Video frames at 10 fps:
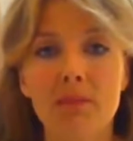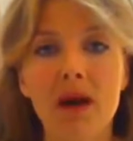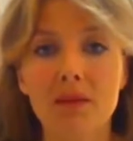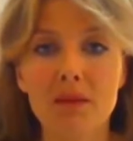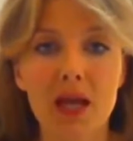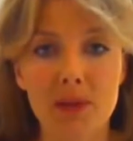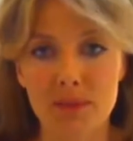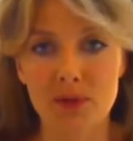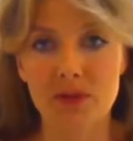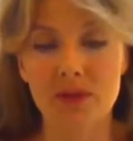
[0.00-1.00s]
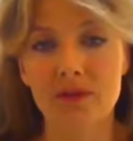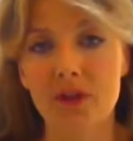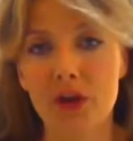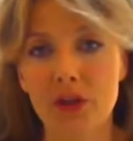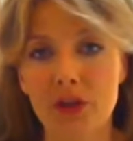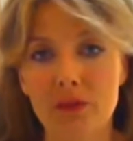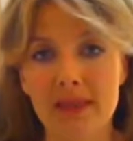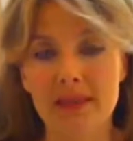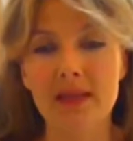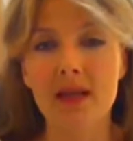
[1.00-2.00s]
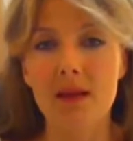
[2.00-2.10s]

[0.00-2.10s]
bottom line pursuit of all humans,